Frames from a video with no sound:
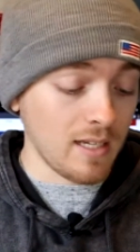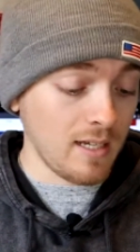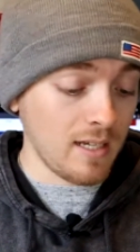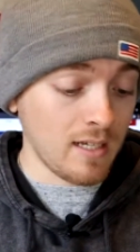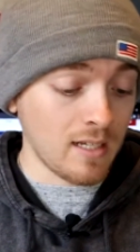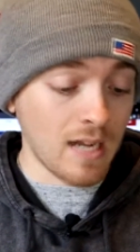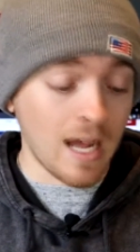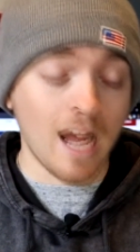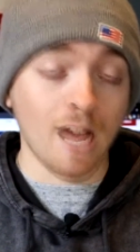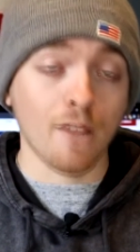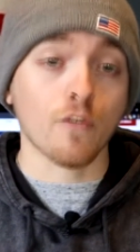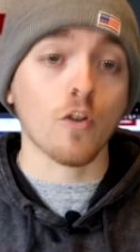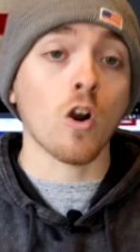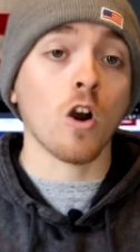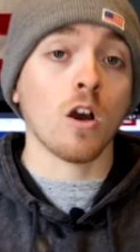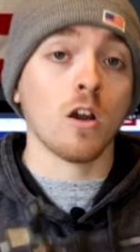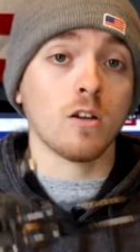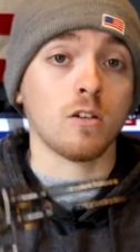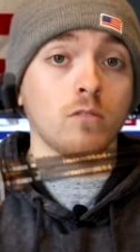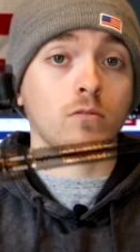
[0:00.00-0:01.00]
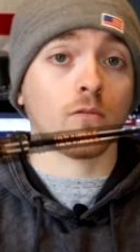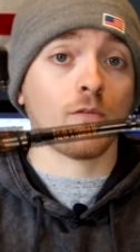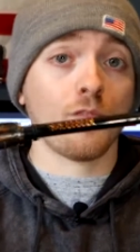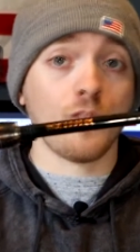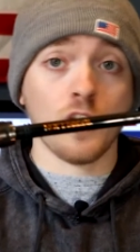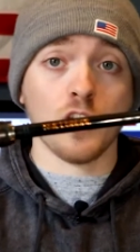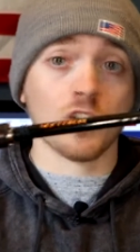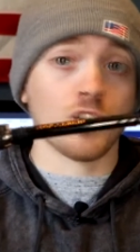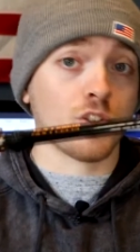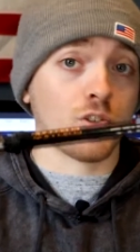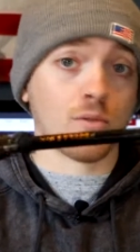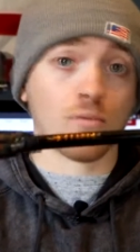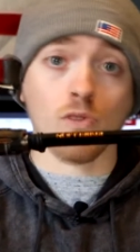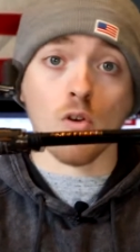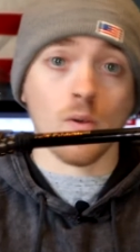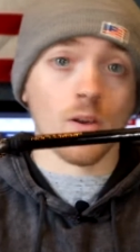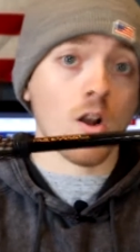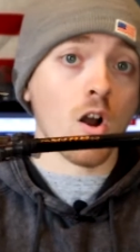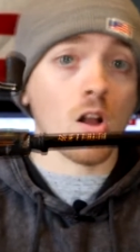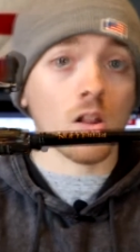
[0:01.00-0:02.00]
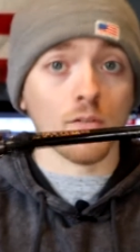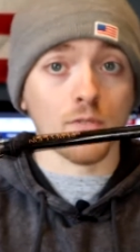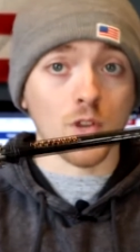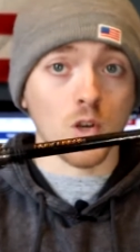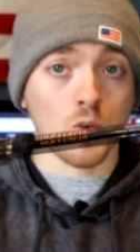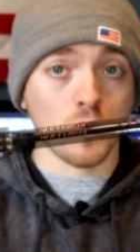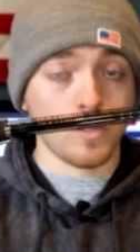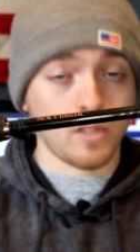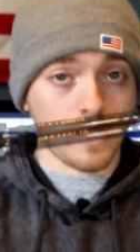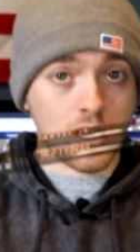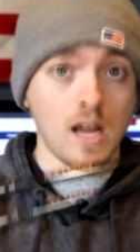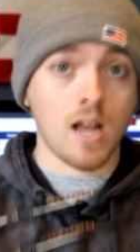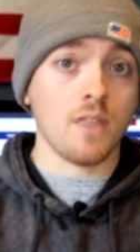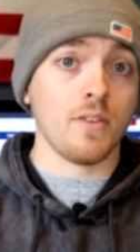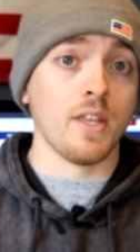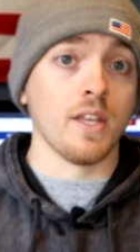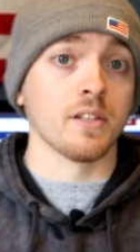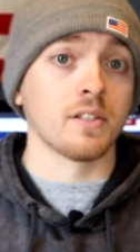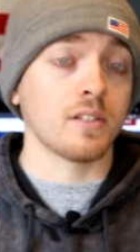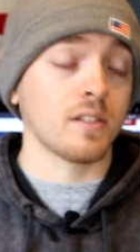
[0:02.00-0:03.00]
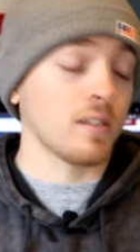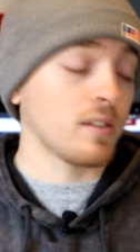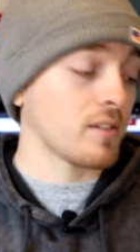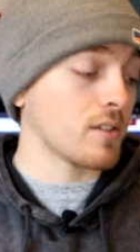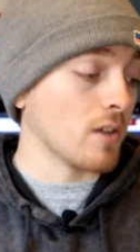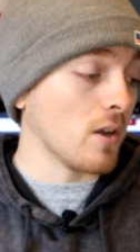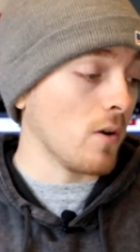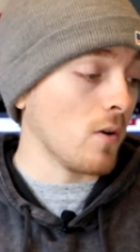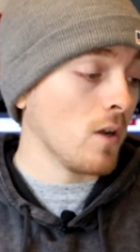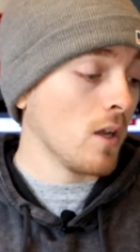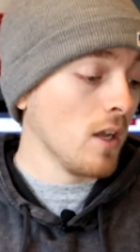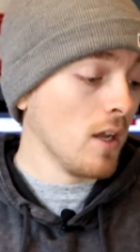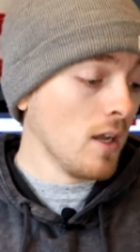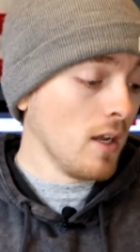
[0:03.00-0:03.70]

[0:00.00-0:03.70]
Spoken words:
And I've caught fish throwing all of those on this. So,